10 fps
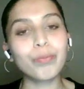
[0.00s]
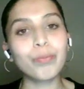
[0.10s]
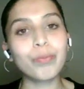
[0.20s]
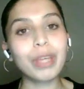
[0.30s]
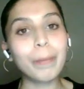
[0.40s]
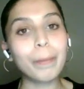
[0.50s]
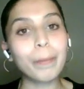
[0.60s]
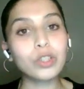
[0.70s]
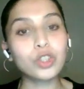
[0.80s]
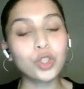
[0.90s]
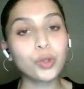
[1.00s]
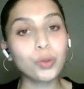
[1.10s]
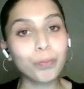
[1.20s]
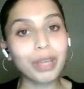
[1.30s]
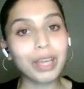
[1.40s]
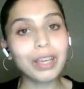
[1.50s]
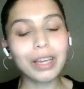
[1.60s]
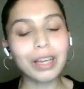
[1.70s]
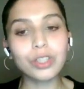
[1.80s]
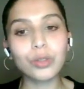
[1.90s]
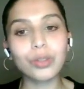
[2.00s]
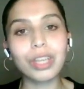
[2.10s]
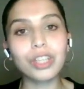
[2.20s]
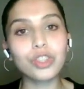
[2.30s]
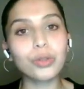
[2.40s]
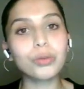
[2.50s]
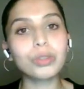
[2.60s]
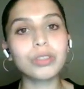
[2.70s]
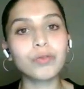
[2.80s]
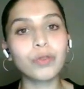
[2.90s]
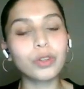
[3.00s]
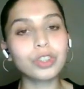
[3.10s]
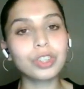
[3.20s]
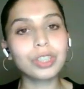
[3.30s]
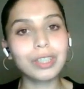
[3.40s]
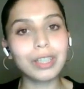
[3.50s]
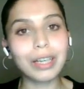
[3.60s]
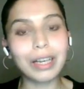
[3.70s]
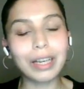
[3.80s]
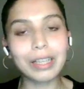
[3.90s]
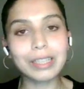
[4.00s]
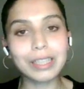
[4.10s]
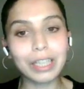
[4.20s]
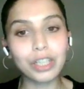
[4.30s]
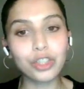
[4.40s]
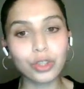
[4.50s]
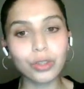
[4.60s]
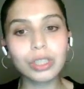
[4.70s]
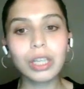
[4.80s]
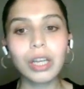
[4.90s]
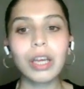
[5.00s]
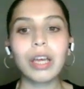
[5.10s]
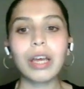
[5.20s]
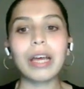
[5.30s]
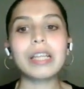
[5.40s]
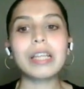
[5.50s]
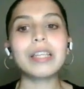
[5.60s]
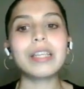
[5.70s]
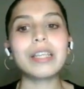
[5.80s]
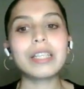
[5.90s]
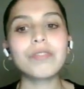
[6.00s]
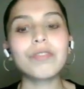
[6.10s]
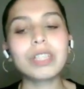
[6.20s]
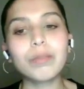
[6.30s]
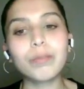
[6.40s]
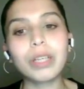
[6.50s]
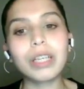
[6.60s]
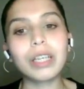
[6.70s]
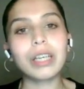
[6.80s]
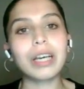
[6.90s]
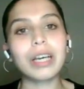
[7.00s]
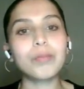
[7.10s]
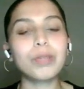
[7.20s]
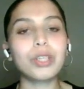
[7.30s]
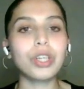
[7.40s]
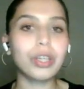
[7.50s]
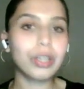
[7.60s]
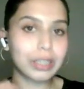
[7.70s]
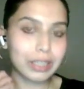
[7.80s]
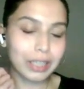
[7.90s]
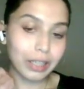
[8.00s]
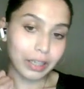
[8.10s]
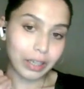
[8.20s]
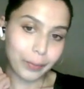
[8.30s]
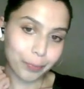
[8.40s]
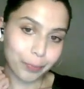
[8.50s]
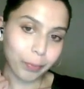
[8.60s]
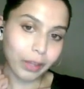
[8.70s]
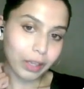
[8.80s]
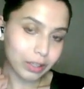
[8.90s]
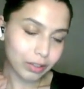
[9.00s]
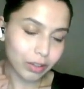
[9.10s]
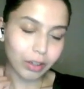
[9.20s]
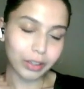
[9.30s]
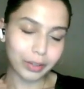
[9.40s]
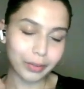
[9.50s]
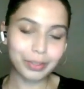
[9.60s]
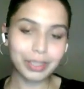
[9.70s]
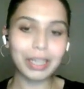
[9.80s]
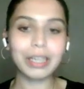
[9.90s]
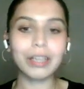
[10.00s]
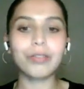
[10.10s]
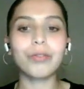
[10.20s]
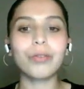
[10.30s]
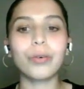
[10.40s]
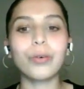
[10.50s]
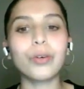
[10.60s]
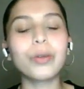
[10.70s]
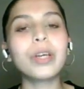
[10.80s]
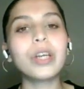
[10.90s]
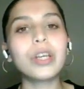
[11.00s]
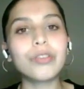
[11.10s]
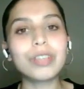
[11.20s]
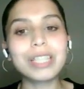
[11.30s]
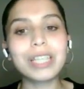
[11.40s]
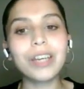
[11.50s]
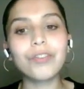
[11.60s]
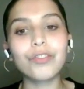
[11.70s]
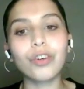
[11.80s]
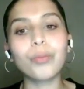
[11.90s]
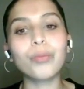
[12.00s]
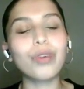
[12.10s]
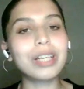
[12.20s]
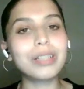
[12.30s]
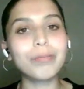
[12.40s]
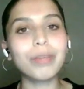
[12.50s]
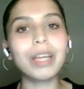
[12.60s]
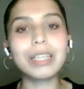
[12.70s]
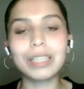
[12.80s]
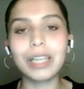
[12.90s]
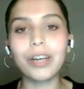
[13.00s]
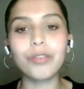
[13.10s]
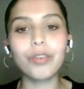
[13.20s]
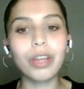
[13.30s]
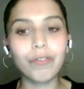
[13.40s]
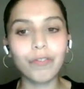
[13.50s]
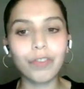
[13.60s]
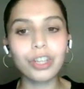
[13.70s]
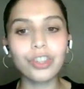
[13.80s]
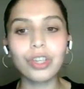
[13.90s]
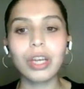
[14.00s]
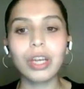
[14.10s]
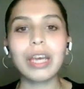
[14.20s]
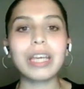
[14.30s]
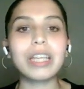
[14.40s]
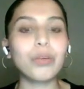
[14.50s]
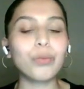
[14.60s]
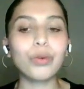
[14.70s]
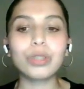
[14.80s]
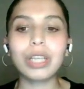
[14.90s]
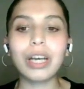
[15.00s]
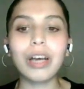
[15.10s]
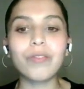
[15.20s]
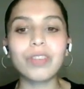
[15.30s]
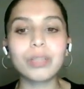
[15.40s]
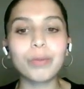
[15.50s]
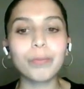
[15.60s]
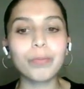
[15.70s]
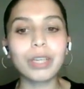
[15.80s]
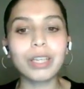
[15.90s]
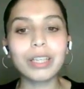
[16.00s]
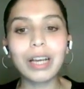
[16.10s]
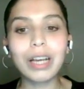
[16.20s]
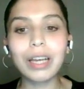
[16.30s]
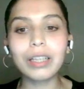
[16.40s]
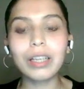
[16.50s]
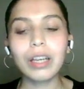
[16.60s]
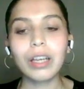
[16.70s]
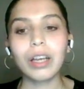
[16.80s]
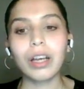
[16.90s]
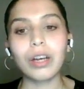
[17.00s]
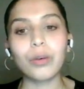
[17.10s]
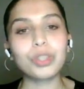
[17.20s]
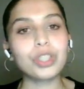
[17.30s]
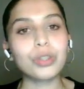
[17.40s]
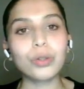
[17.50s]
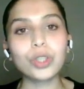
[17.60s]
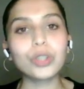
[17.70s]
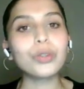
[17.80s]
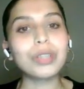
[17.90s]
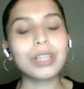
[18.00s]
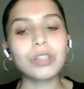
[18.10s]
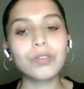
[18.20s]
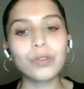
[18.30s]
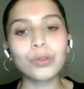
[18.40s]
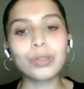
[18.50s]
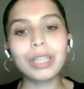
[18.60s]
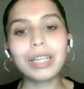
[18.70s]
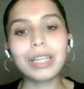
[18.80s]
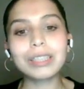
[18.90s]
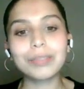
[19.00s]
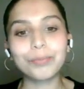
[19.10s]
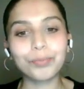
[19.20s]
be too big, and so they don't function as they should. And this vitamin can be got taken or received from red meat, dairy, fish. And then we also have vitamin B9, which is also known as folate.